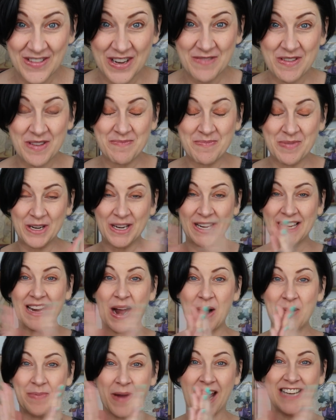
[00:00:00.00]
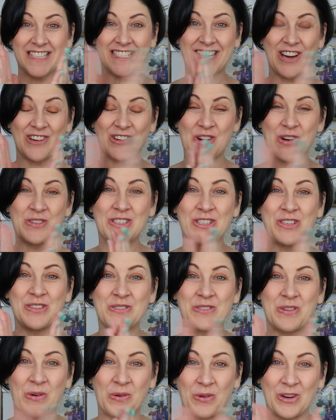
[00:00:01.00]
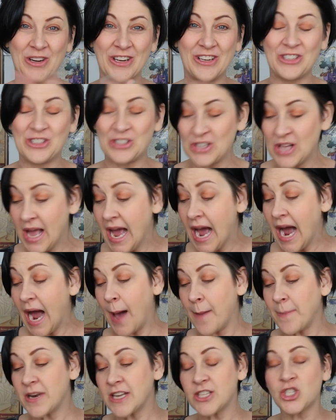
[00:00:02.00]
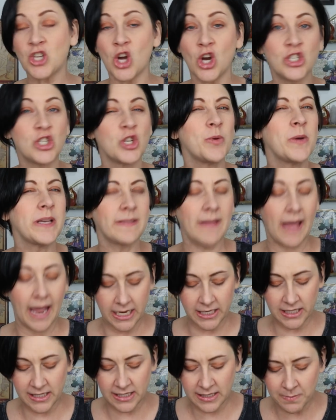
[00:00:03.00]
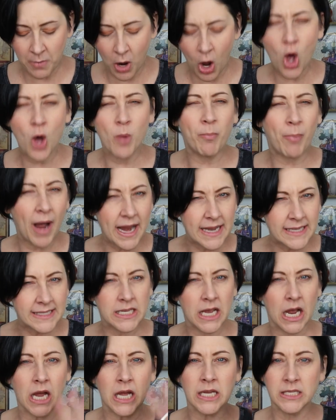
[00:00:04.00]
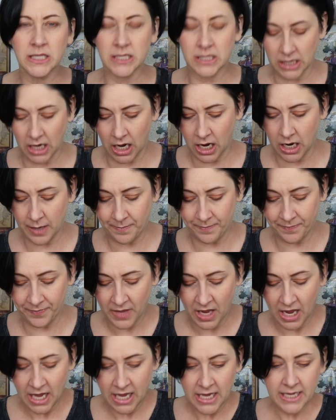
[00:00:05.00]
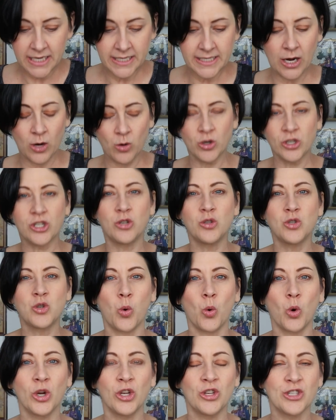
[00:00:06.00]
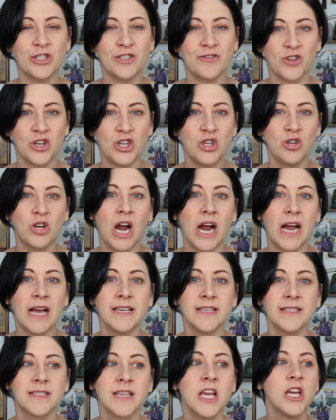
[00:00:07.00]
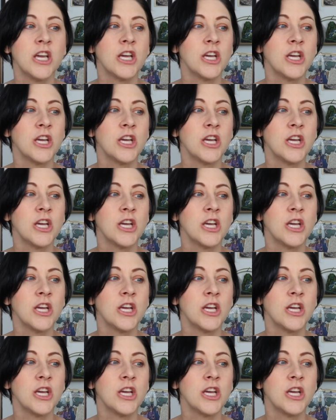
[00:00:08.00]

going to be putting up a tarot tutorial. I'm going to start doing like small bite-sized um, tarot tutorials for you guys